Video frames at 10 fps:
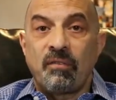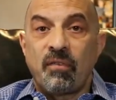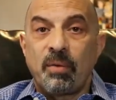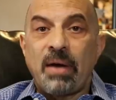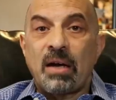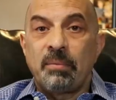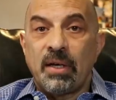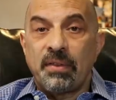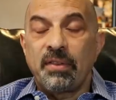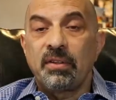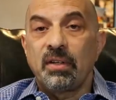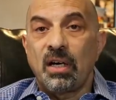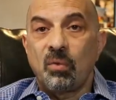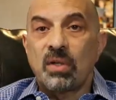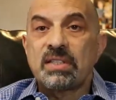for about a month,
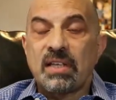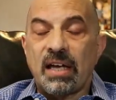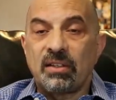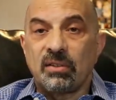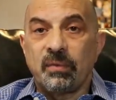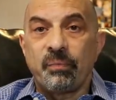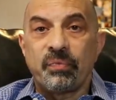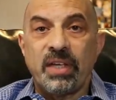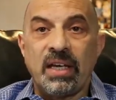one cycle,